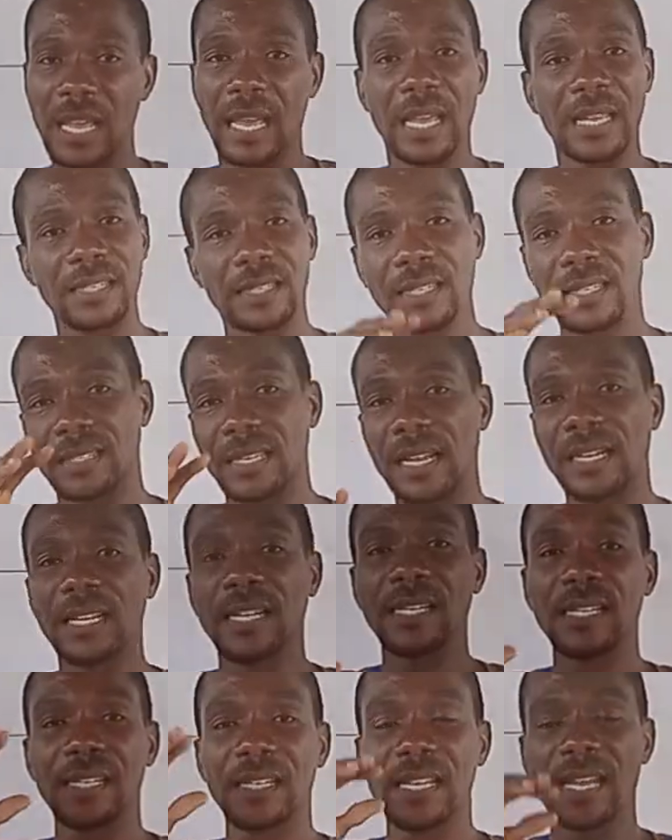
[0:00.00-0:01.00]
And she said,
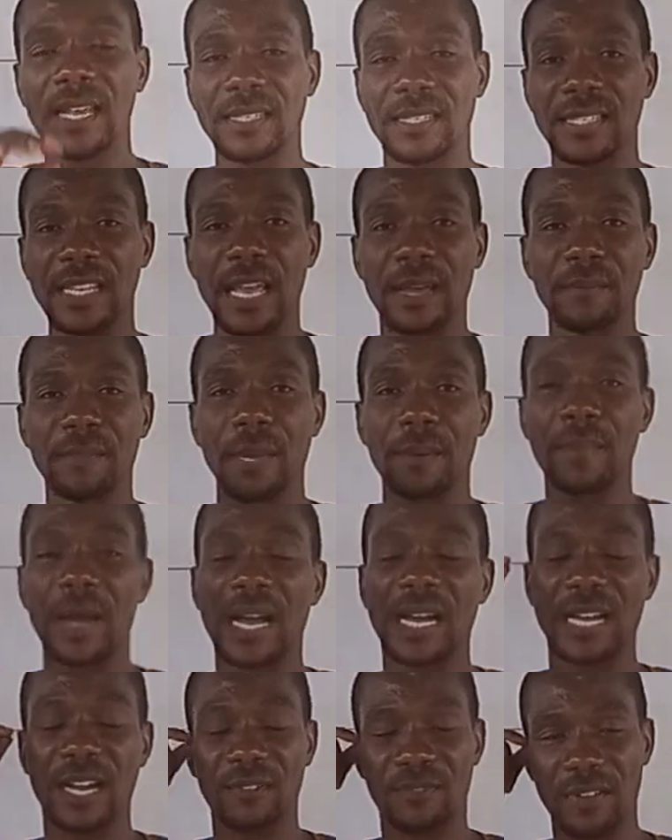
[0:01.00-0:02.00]
"Lady, a cm number
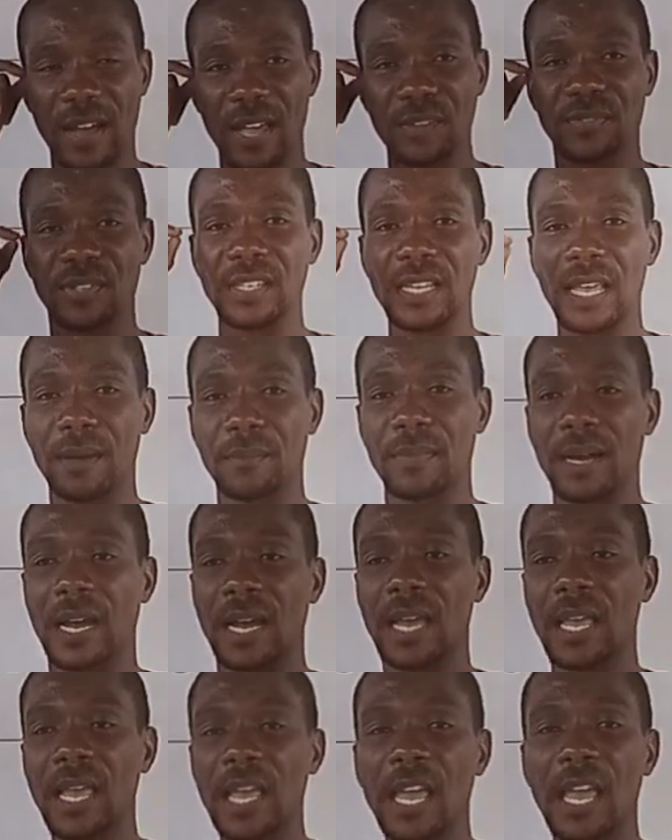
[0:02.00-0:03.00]
5 cm.
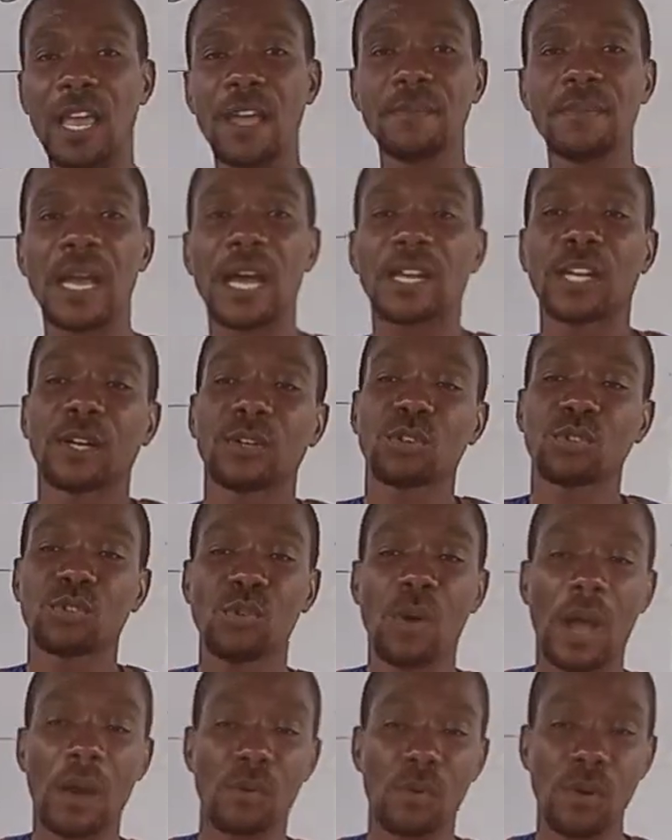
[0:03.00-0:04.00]
Ebiana no
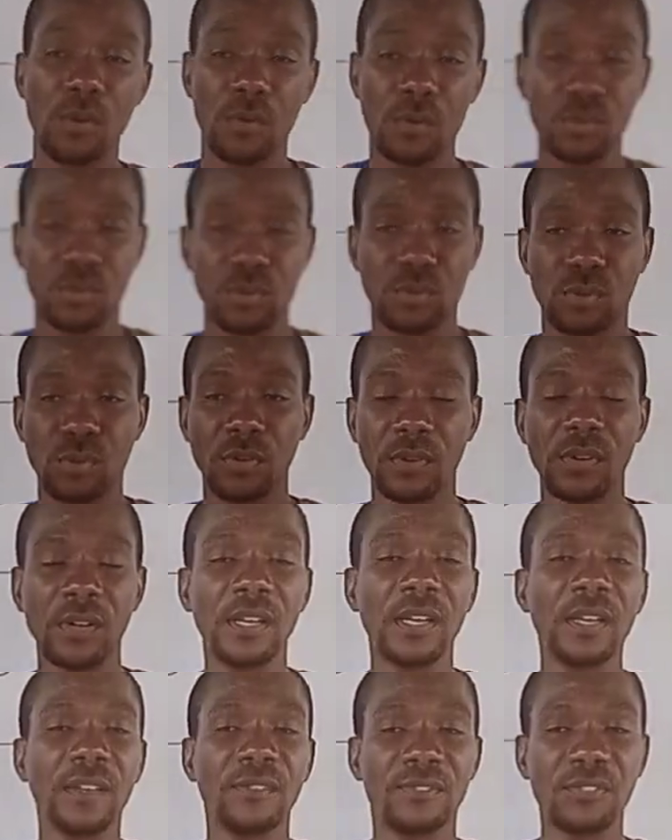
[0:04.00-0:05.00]
so our
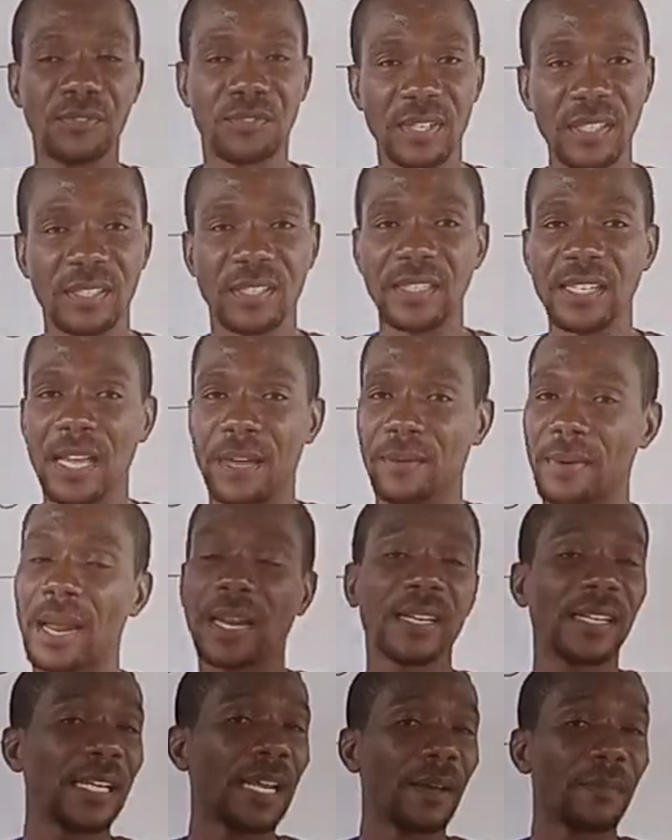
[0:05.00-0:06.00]
50 cm
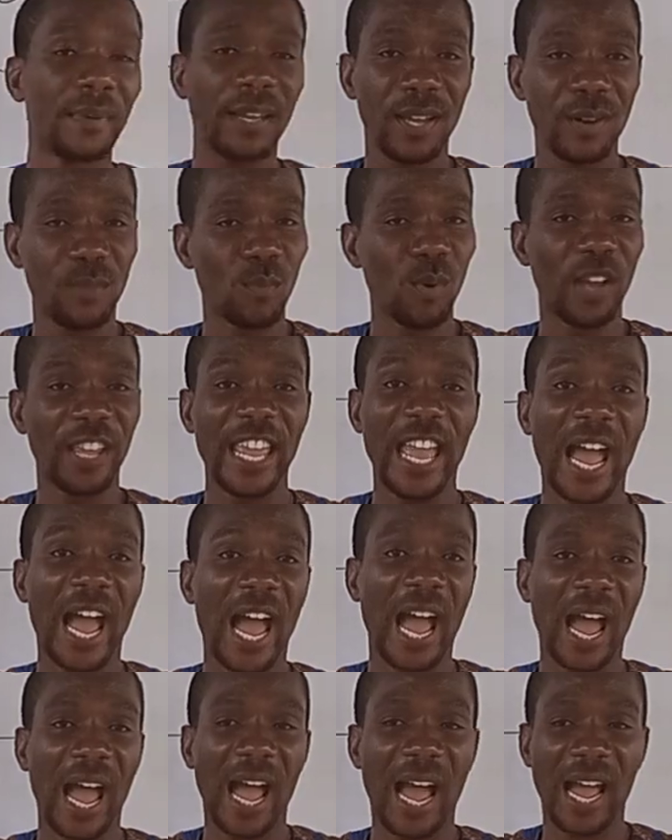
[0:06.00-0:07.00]
and the very way.
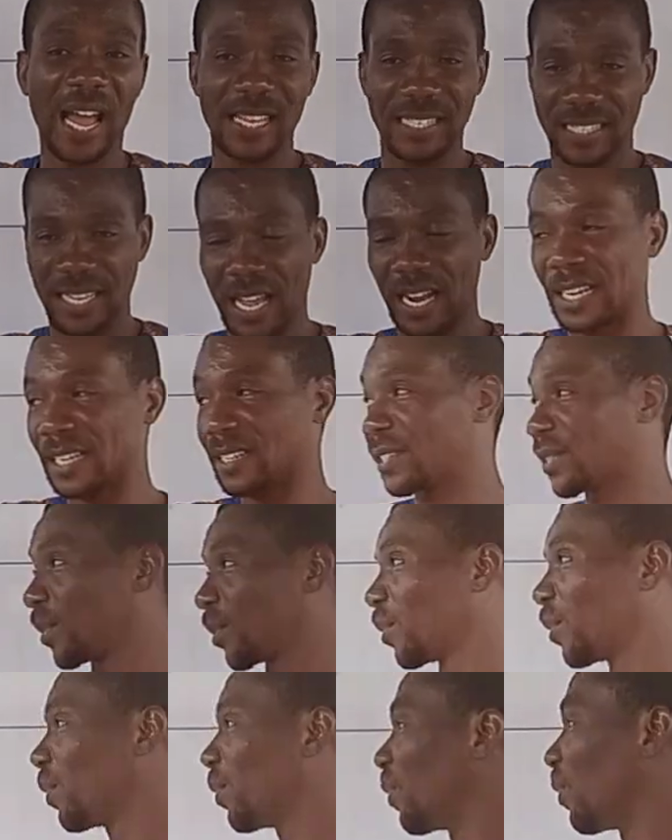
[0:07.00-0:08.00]
Sell us so.